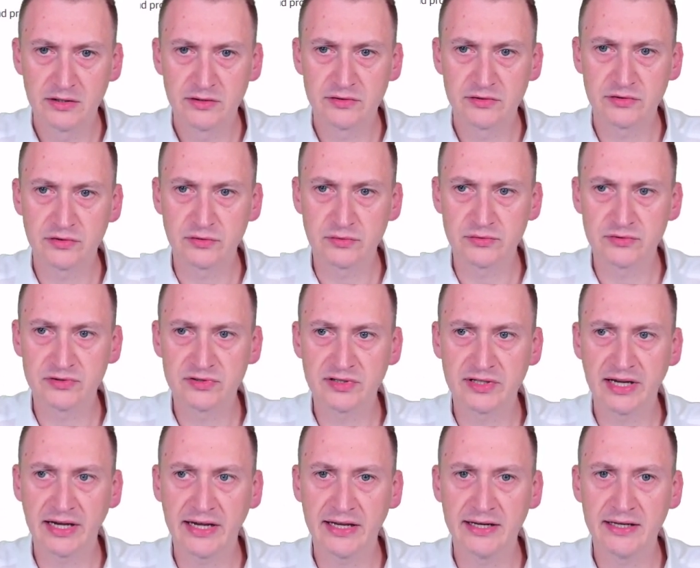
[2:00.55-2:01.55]
So
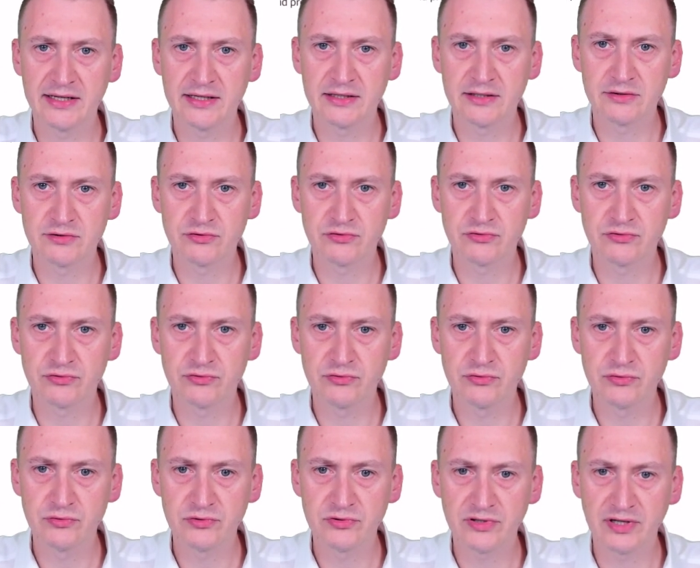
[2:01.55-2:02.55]
scanning true,